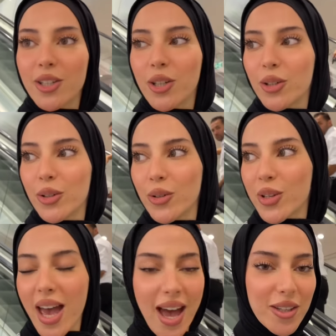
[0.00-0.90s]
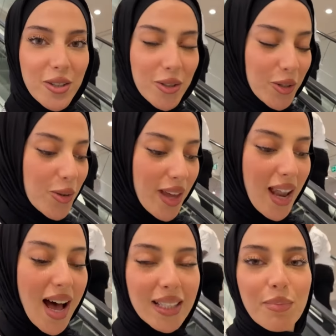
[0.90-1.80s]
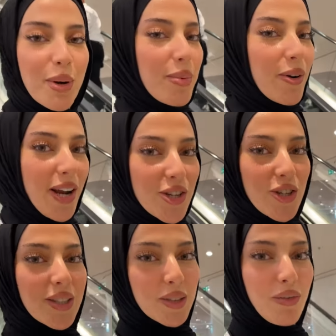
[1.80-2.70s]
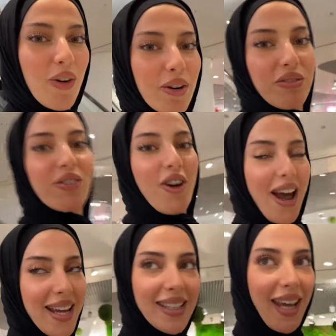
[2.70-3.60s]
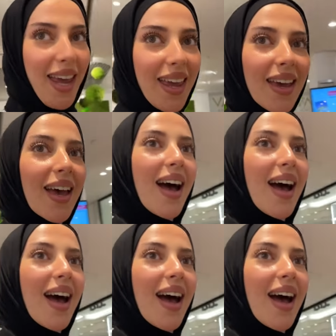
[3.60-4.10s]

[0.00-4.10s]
to yeah, to do the last preparations for Friday.